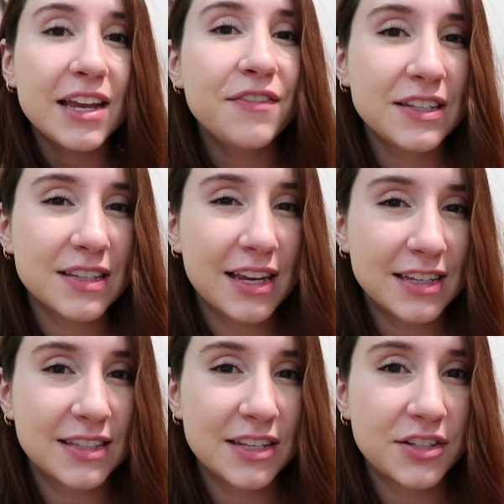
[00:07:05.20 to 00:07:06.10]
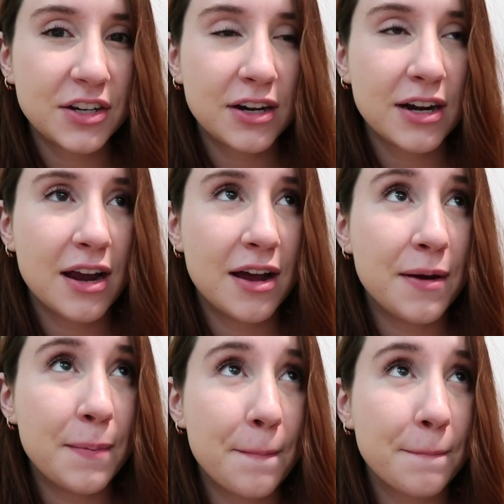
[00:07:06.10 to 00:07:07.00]
If he's like his sister,
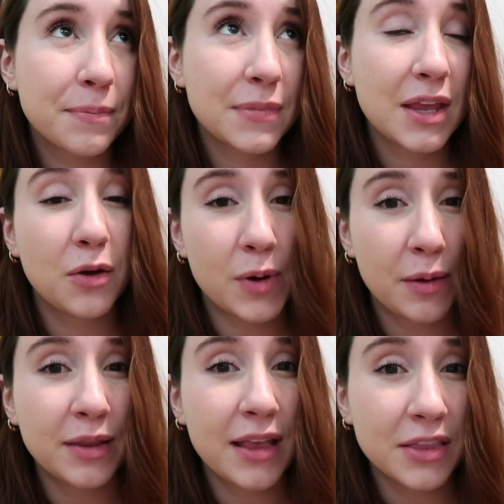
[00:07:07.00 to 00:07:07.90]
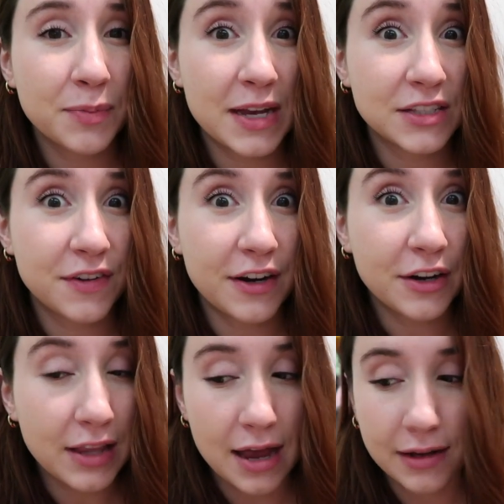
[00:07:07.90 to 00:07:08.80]
um, he'll probably like the pacifier
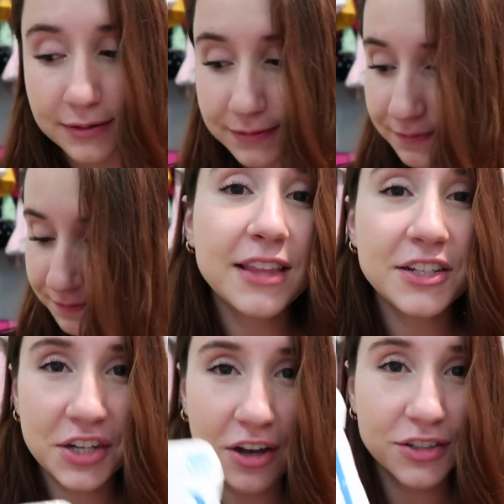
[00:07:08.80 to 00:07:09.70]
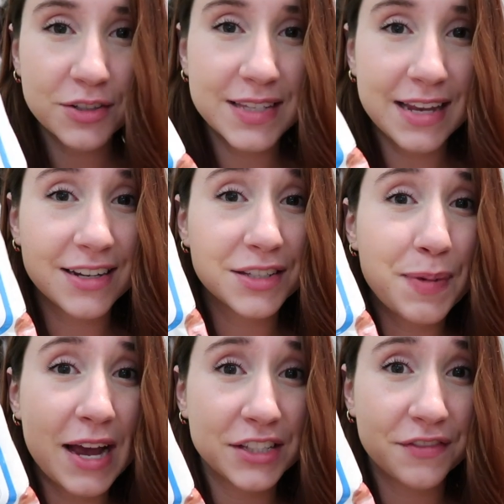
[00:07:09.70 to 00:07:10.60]
a lot. And then she also sent us
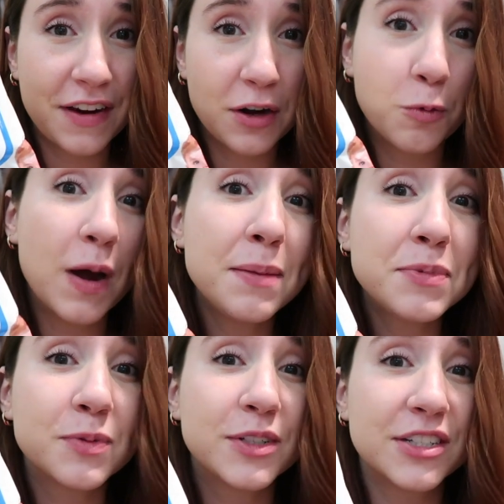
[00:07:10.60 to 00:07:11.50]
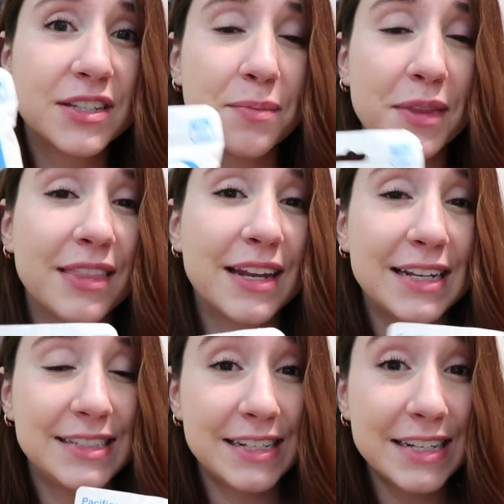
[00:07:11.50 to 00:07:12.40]
pacifier wipes, which is something that
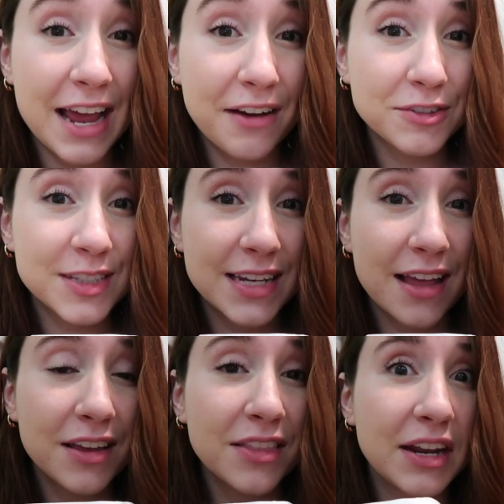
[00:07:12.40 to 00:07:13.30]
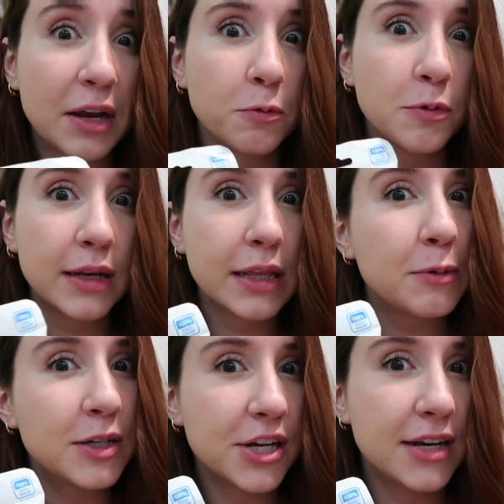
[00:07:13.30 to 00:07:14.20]
I didn't have with Stella that I really
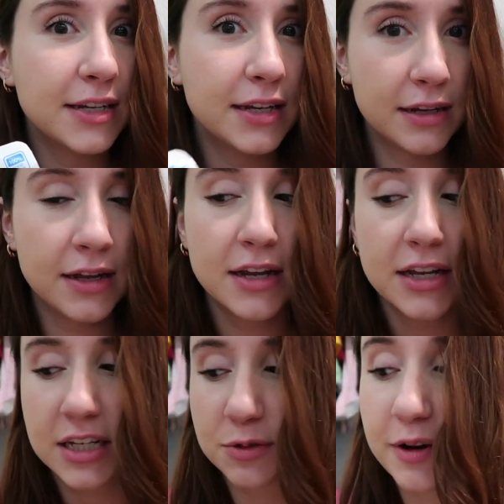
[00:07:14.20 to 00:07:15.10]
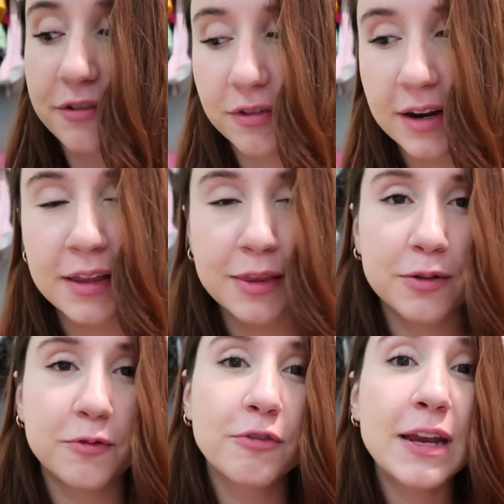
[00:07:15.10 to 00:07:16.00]
wish I did, because we fre
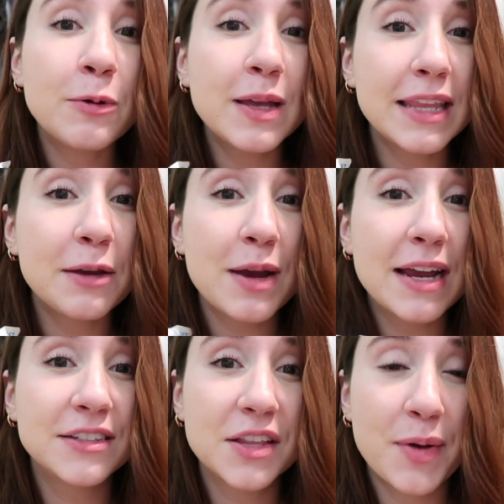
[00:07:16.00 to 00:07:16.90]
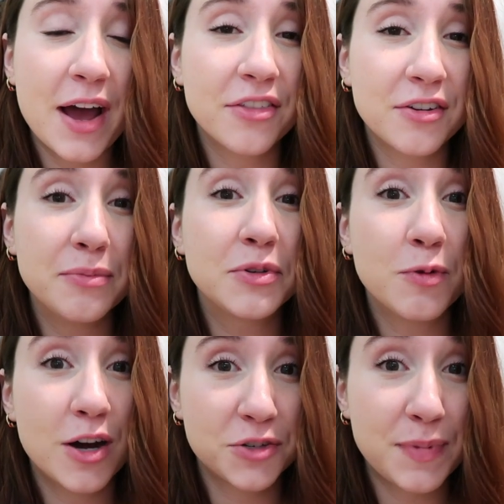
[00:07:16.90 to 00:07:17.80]
frequently ran to the bathroom to
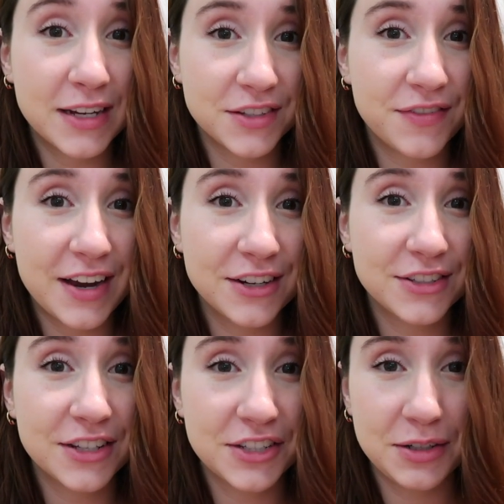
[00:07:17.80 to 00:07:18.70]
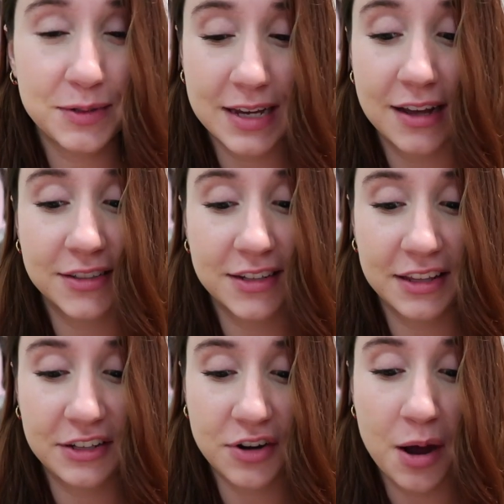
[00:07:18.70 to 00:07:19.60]
wash pacifiers that she was
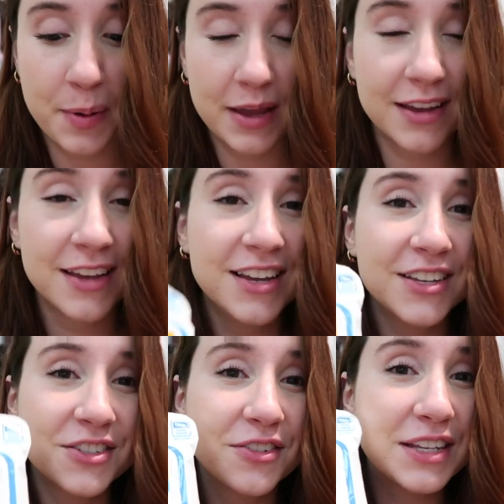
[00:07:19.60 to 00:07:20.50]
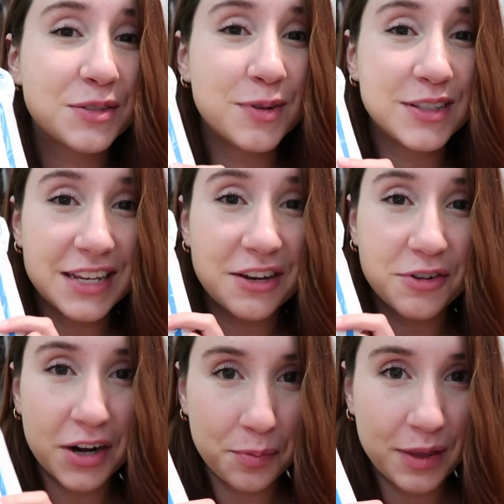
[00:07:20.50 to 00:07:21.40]
constantly dropping. So this was
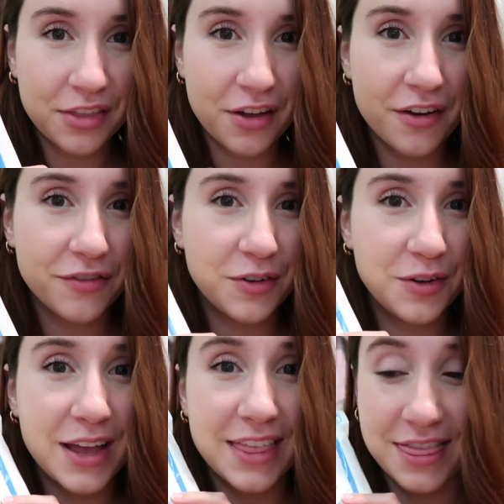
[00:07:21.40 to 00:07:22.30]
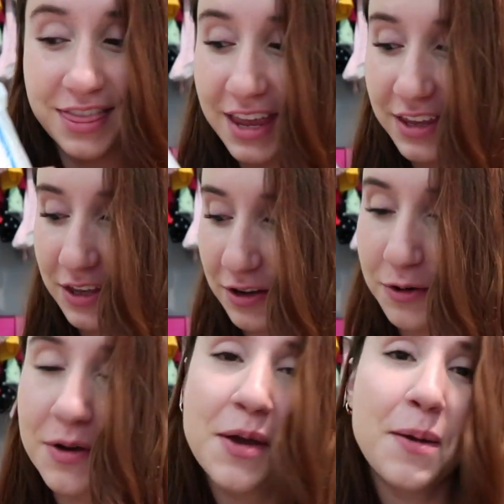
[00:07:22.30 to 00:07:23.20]
incredibly thoughtful, and thank
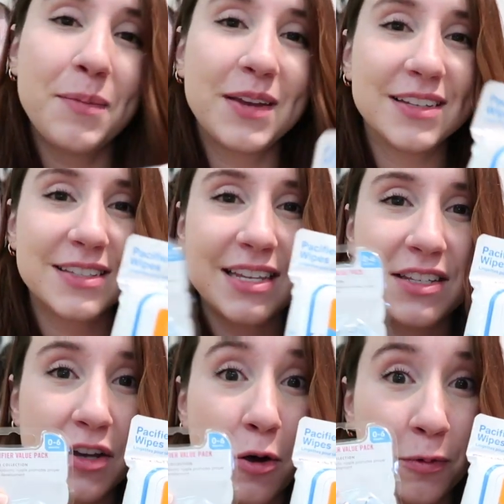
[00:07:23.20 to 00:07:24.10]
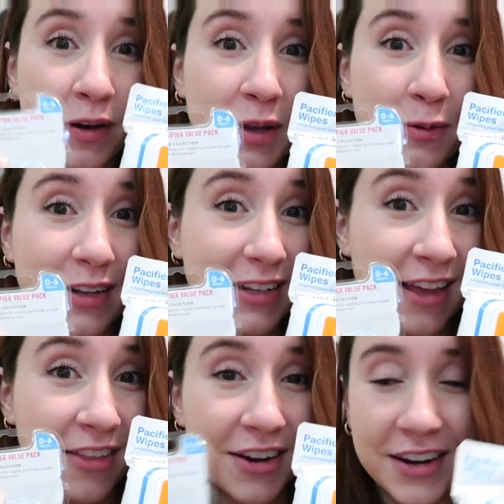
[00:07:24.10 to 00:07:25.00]
you, because these go really well
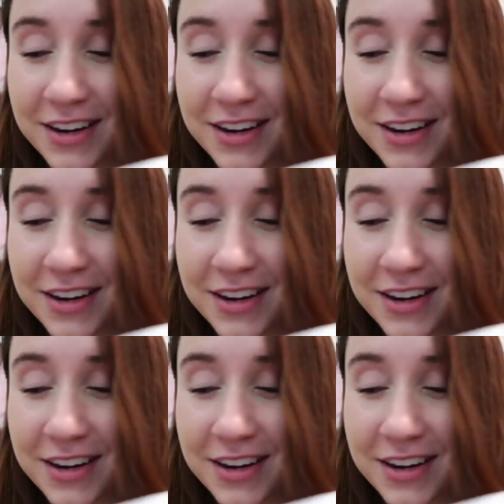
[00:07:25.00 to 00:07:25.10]
together.